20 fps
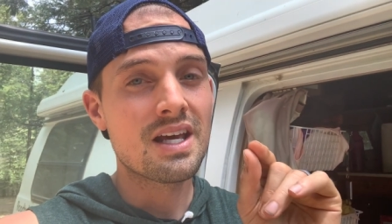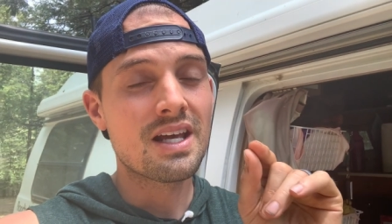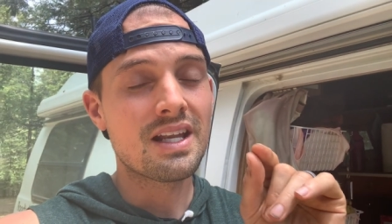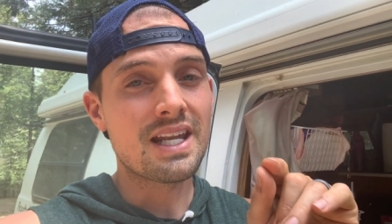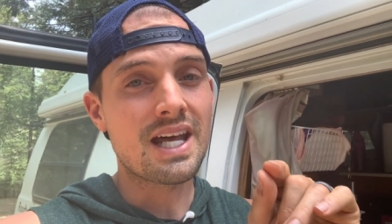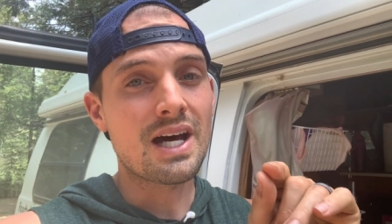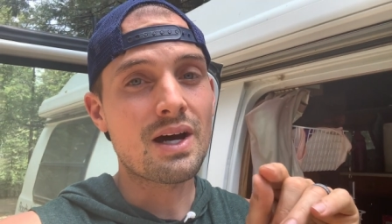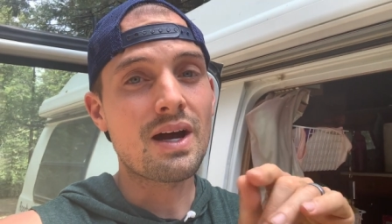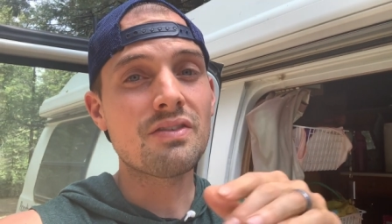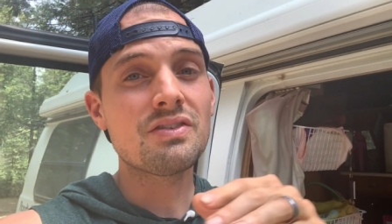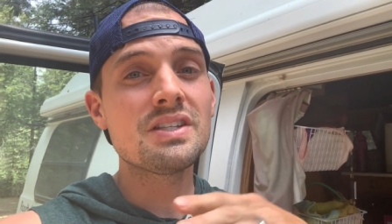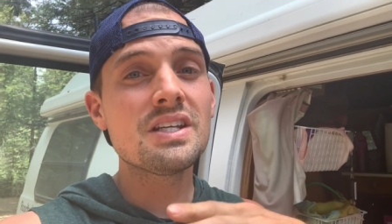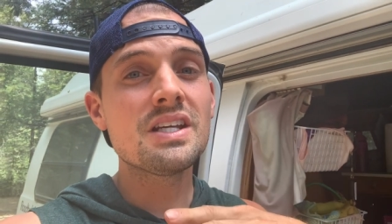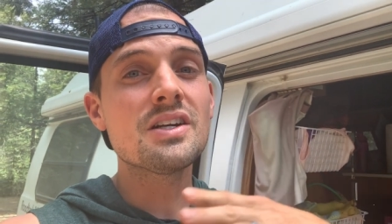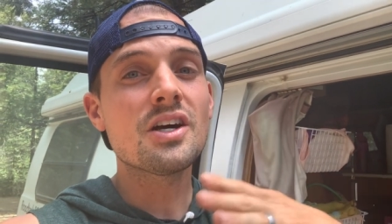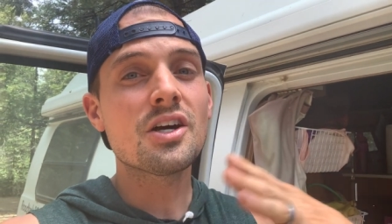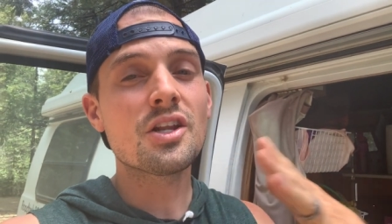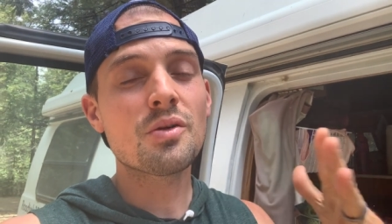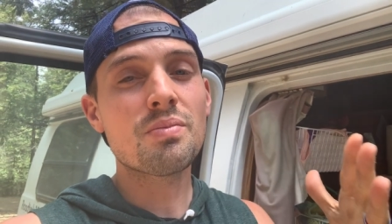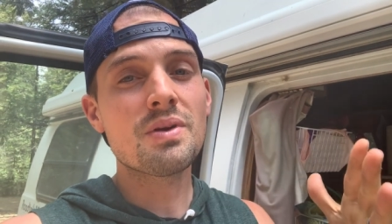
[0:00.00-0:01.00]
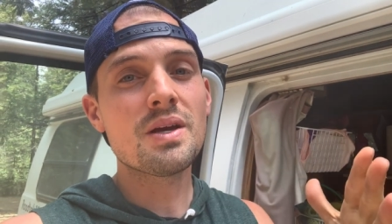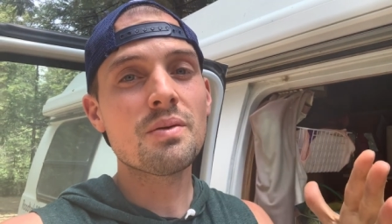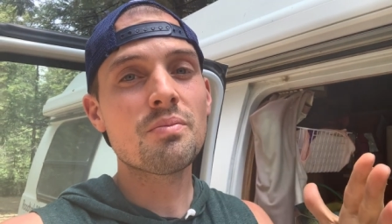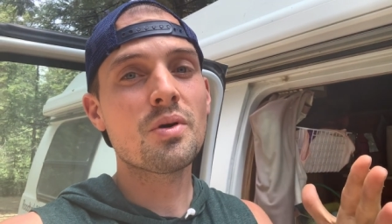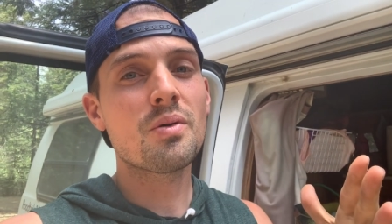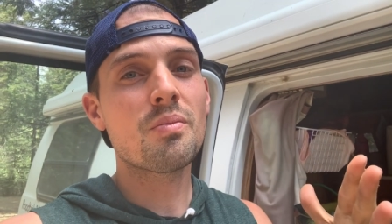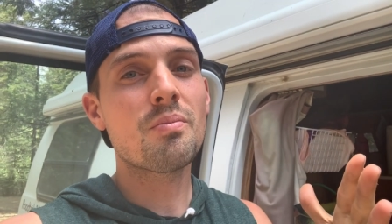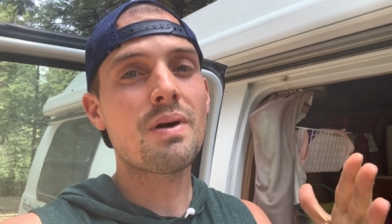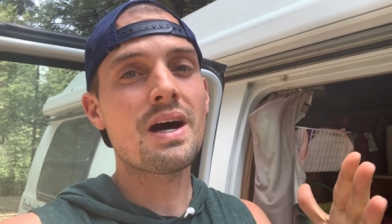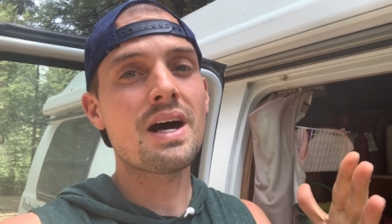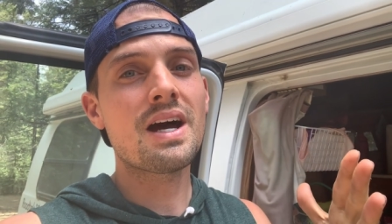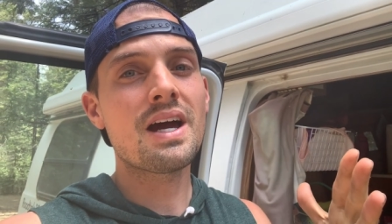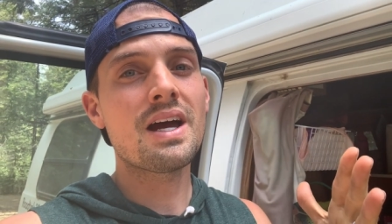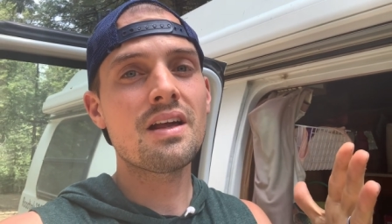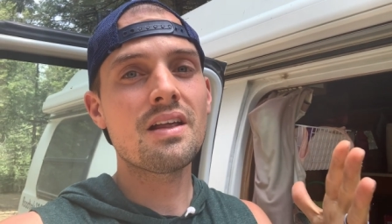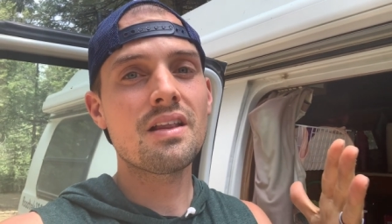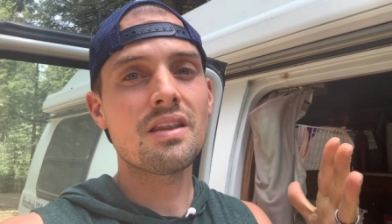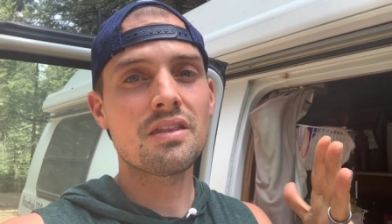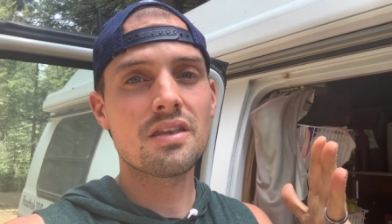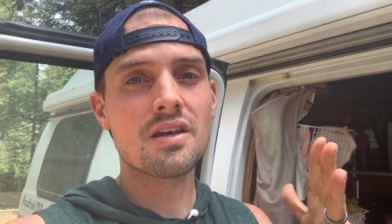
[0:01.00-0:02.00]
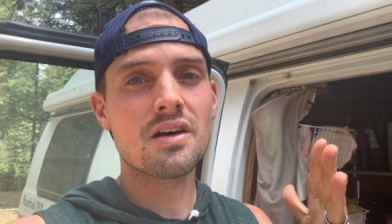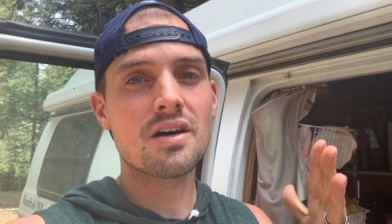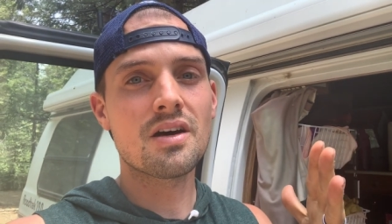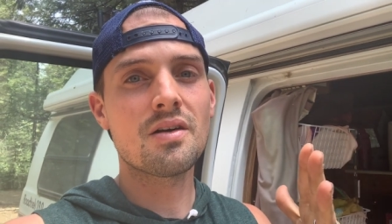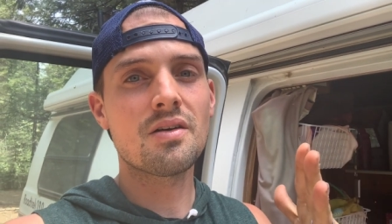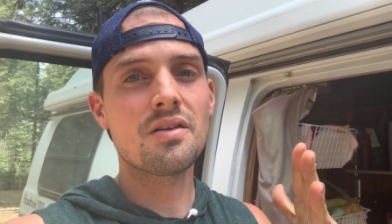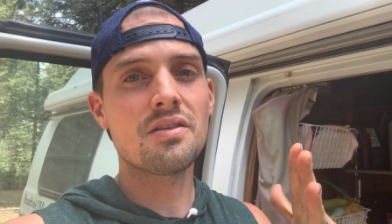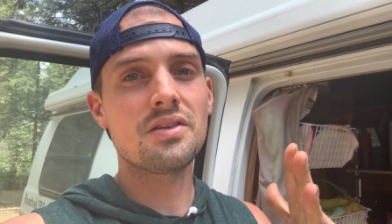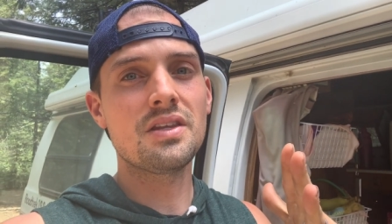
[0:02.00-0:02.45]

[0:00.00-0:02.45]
Now I've seen other people buy the